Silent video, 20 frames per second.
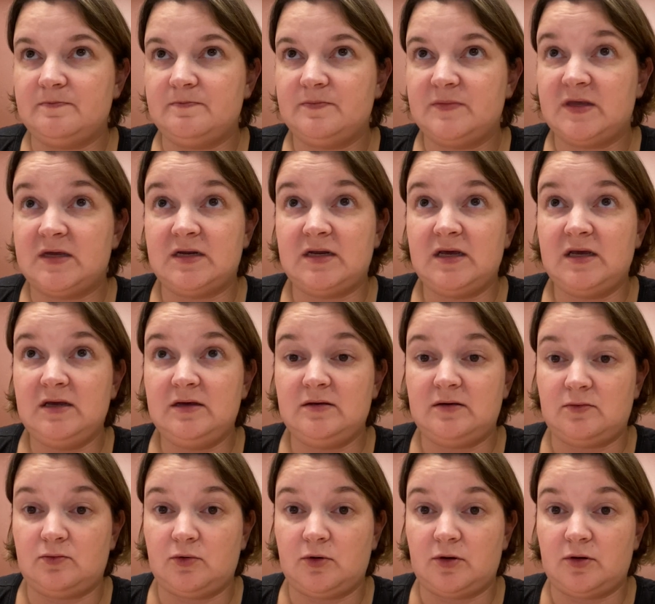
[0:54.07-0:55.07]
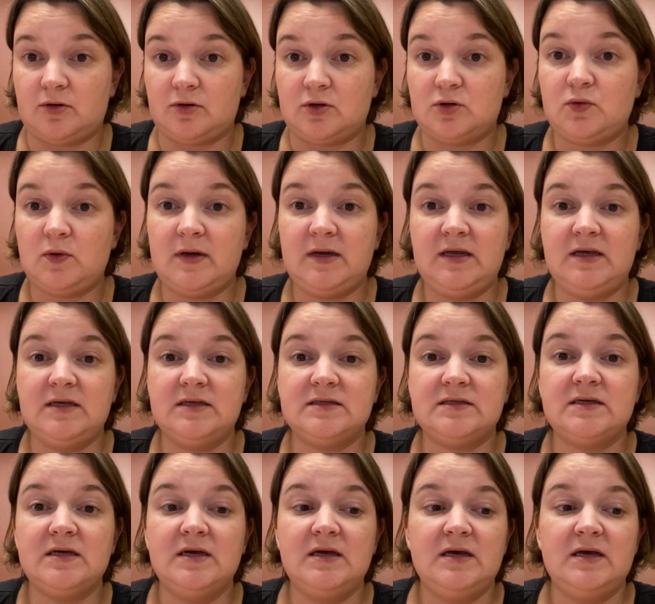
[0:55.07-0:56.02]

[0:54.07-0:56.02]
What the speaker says: today we're in the 20s.